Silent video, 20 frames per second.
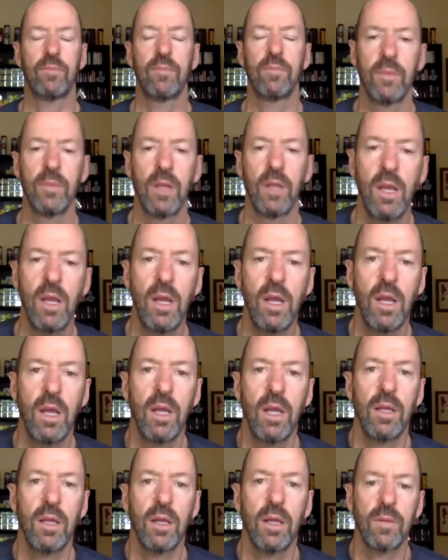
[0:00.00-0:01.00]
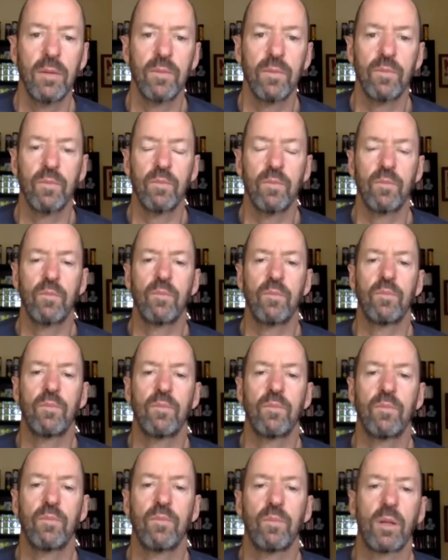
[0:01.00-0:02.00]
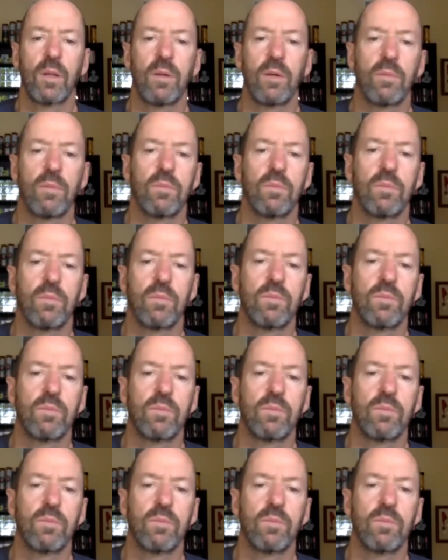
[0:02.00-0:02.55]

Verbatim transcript: So, okay. Any, it, it